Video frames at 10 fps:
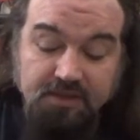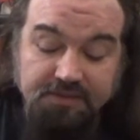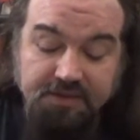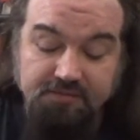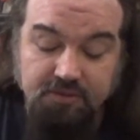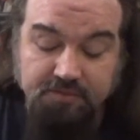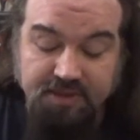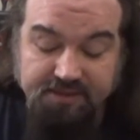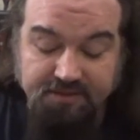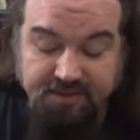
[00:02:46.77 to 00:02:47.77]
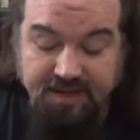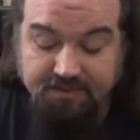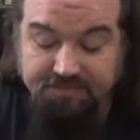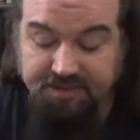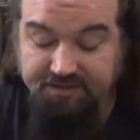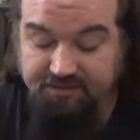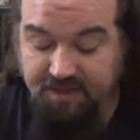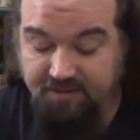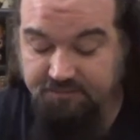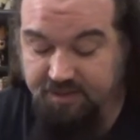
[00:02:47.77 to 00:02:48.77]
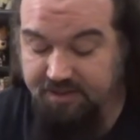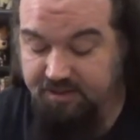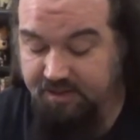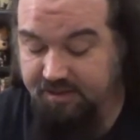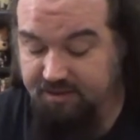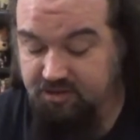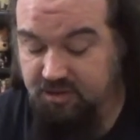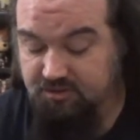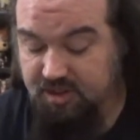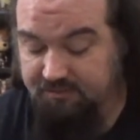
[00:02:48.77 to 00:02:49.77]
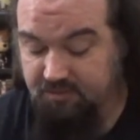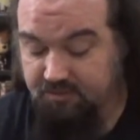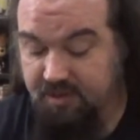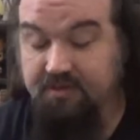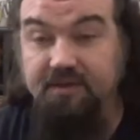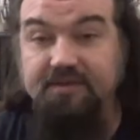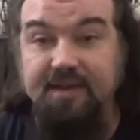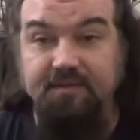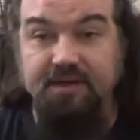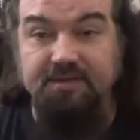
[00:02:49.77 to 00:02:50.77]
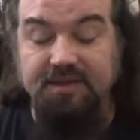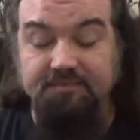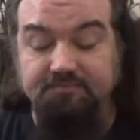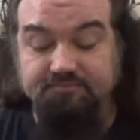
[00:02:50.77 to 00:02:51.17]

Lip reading: the young robot is attacked, but he's saved by a truck driver who has a cybernetic limb.